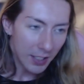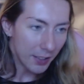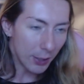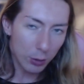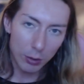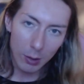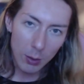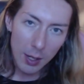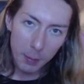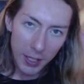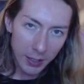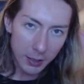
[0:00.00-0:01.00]
They'll grow
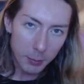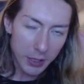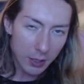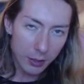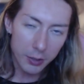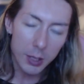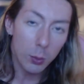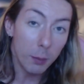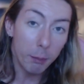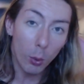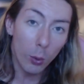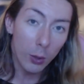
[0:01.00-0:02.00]
up hating Mii Gunner. They were
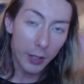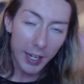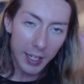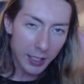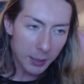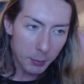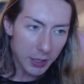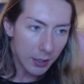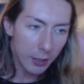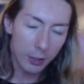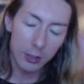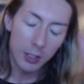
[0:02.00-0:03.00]
born hating Mii
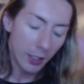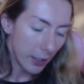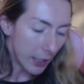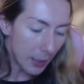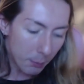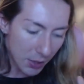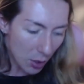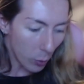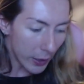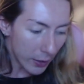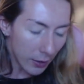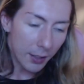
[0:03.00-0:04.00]
Gunner. In
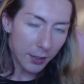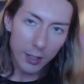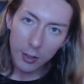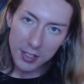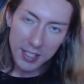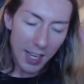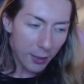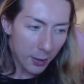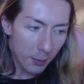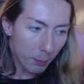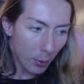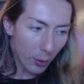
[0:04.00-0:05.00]
between their death
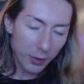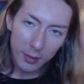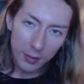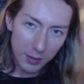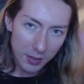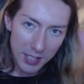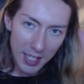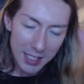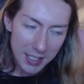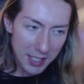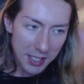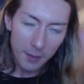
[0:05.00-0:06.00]
and birth
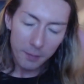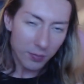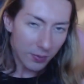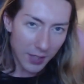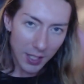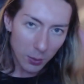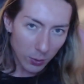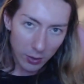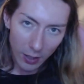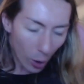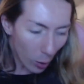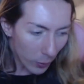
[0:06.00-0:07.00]
dates, they
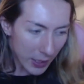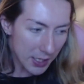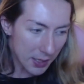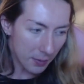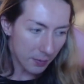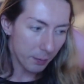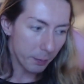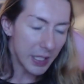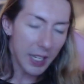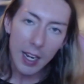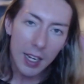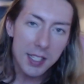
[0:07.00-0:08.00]
will always
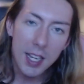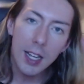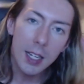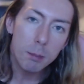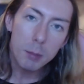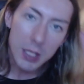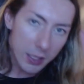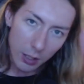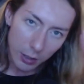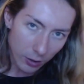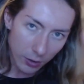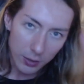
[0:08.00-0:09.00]
be anti Mii
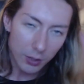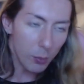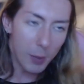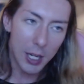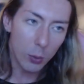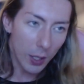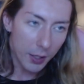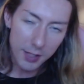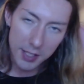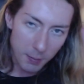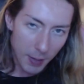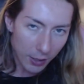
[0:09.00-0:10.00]
Gunner, no matter what.
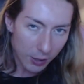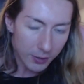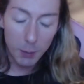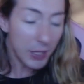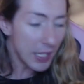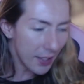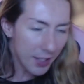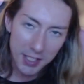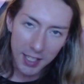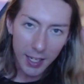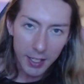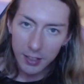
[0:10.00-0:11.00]
Doesn't matter. But yeah, this
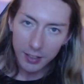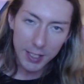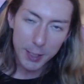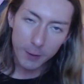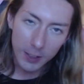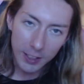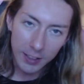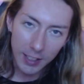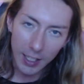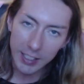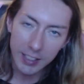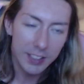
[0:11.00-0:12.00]
guy, this fucking
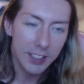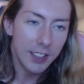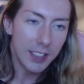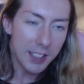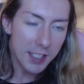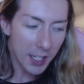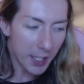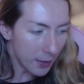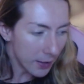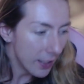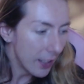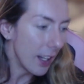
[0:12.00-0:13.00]
guy, insane.
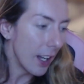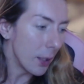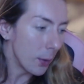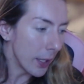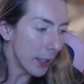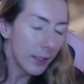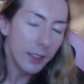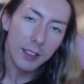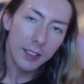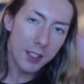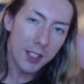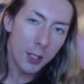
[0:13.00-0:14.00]
Anyway,
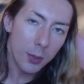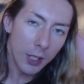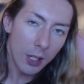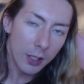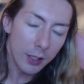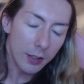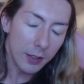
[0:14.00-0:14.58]
continuing on,